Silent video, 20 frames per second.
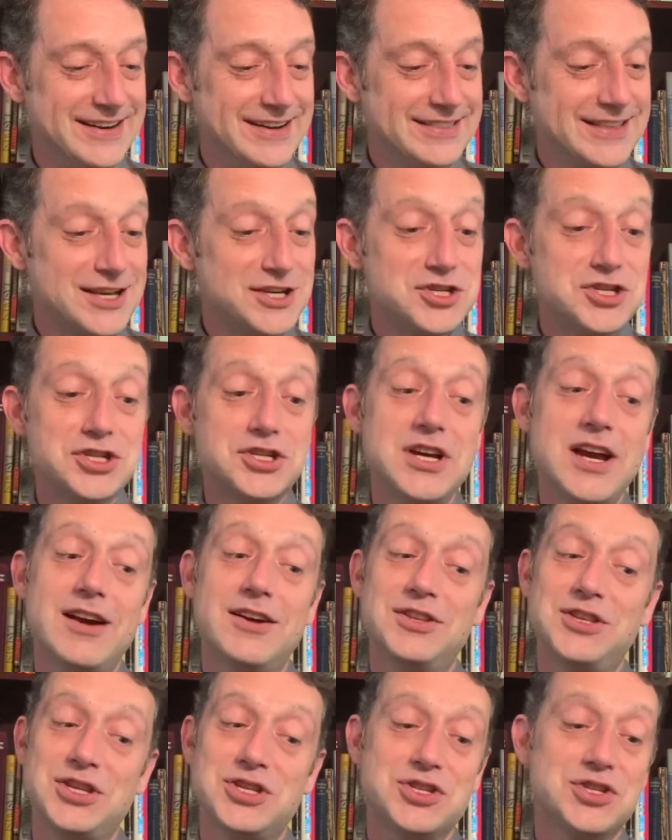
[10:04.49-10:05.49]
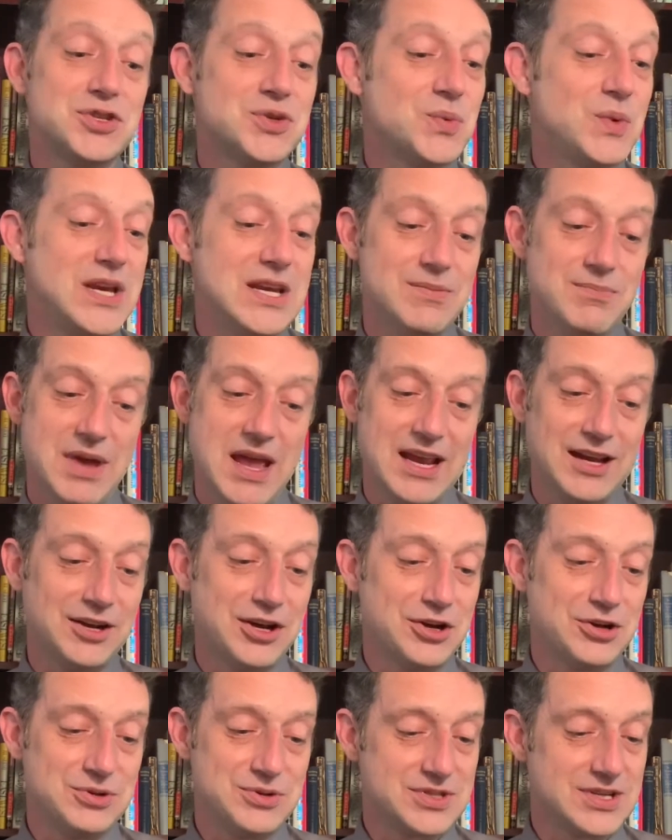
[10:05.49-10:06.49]
They shared the sweet
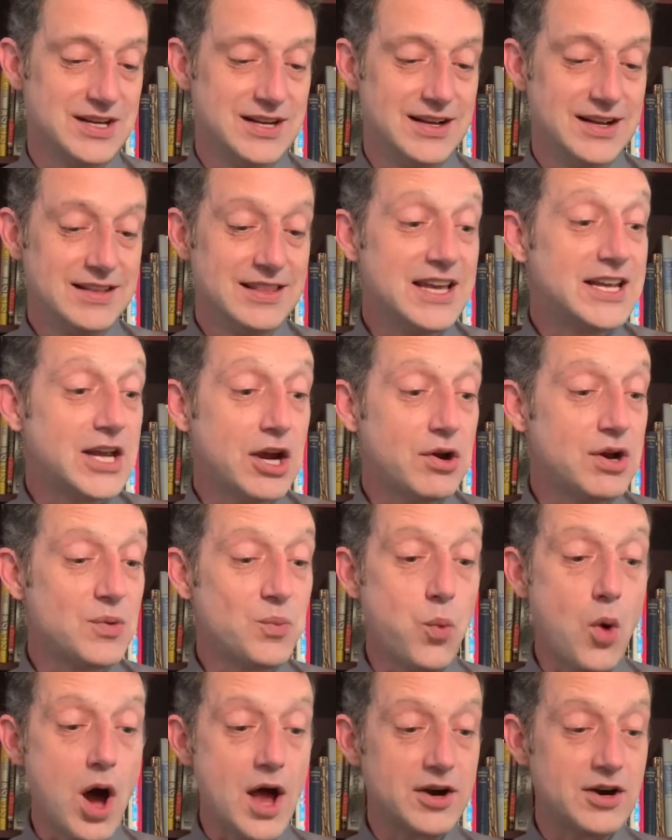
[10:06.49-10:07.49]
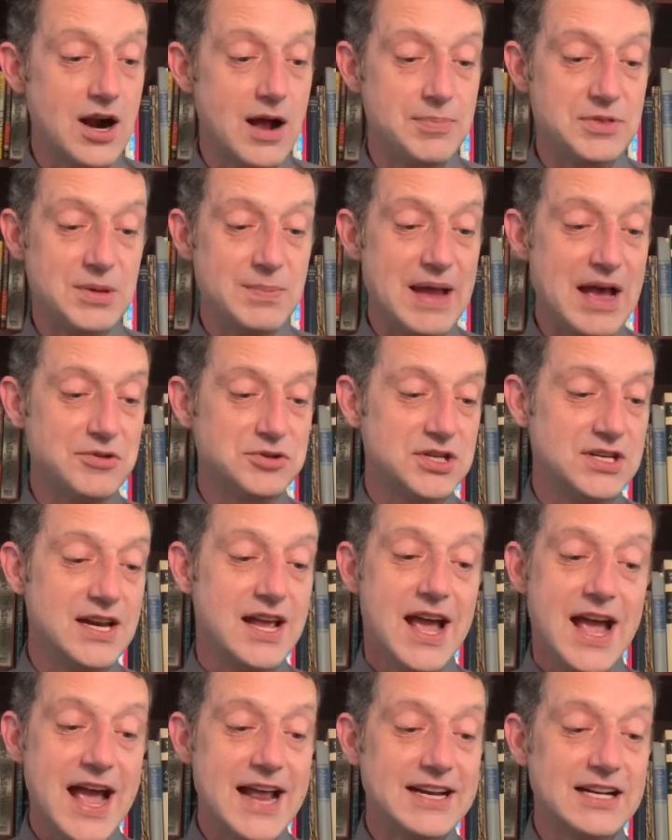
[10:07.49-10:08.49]
mangoes. They carried water up the mountain
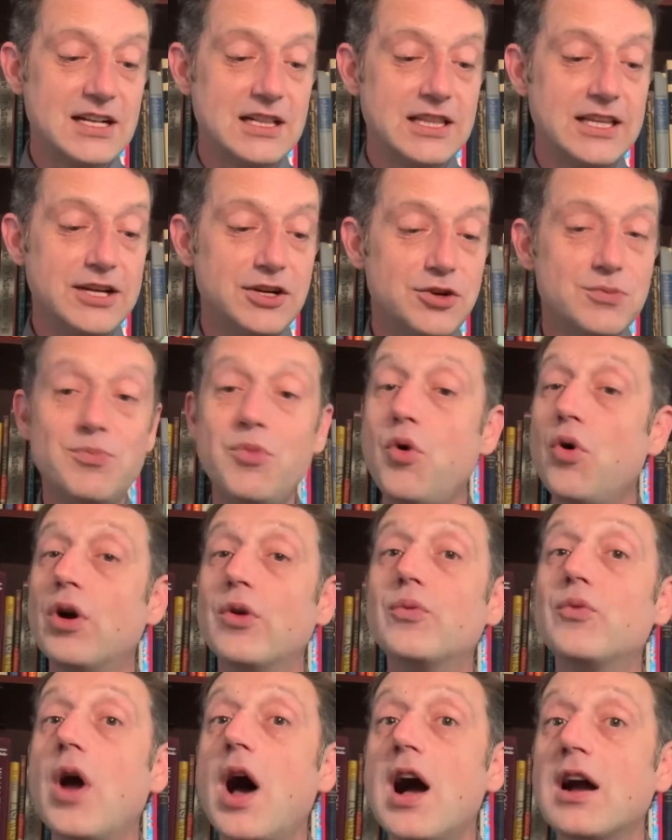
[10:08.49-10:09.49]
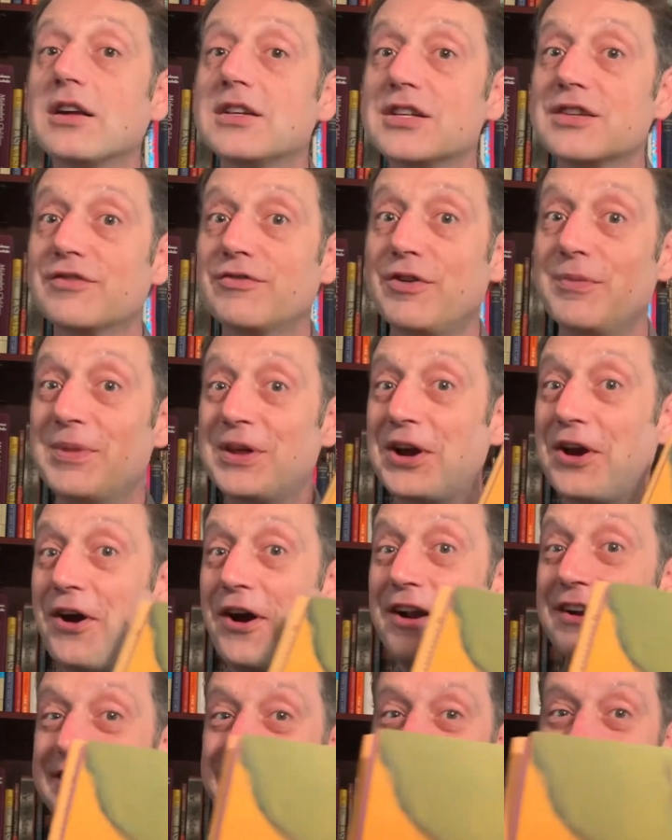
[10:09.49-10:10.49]
and cleared more rocks from the
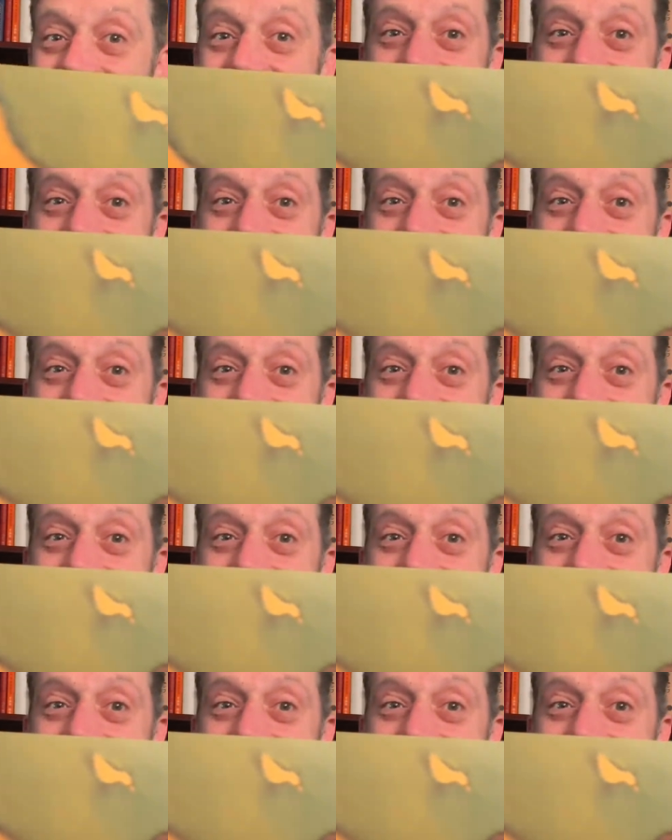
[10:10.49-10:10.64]
garden.